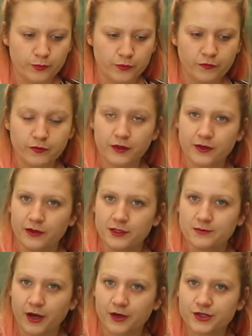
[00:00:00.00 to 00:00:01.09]
feel like you need to
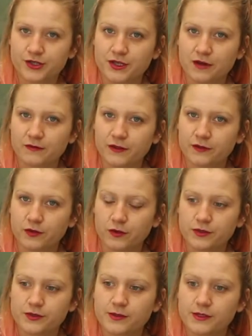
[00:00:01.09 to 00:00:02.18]
punish yourself if you're
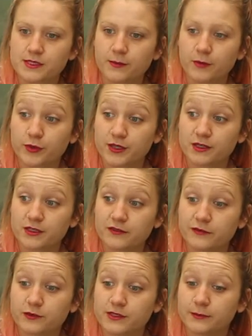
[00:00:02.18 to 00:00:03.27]
not doing something productive
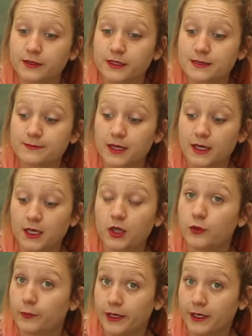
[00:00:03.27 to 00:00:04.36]
or something that's making
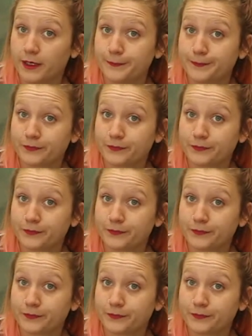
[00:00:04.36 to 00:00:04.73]
you money.